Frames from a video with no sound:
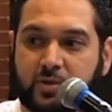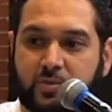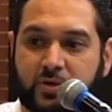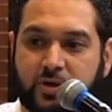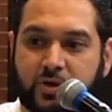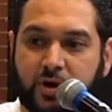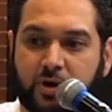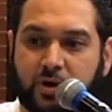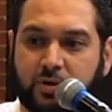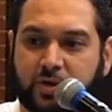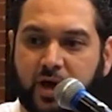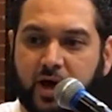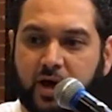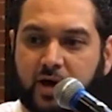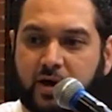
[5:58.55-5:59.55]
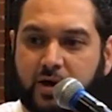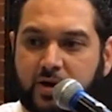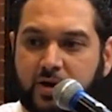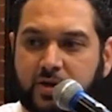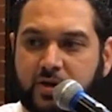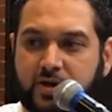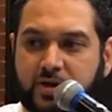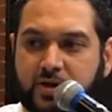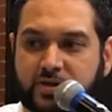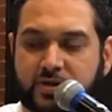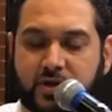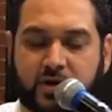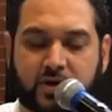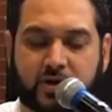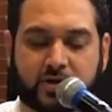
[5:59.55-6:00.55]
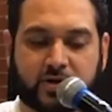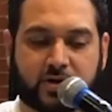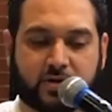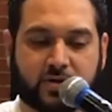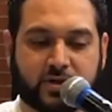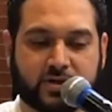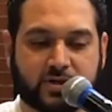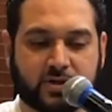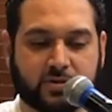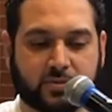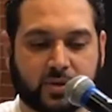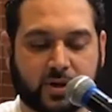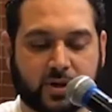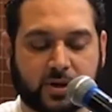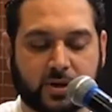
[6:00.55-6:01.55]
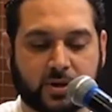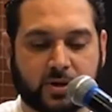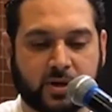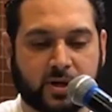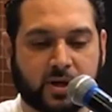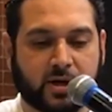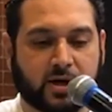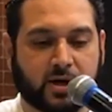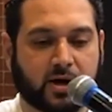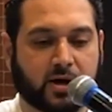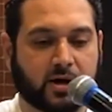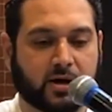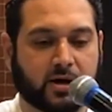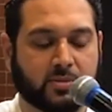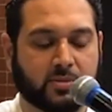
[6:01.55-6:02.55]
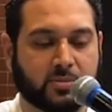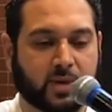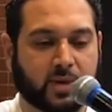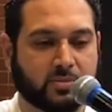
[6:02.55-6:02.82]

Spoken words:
We know that there's a narration where our